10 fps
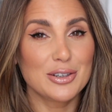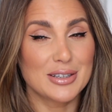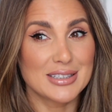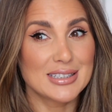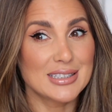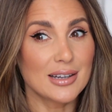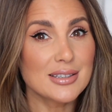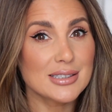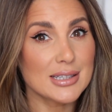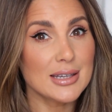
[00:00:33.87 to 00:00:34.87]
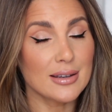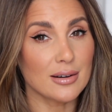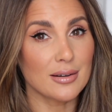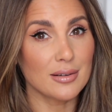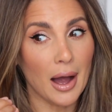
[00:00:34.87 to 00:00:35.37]
you can still see
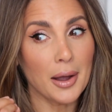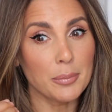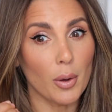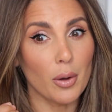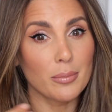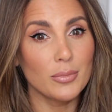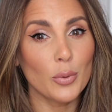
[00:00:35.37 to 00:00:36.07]
their eyeball.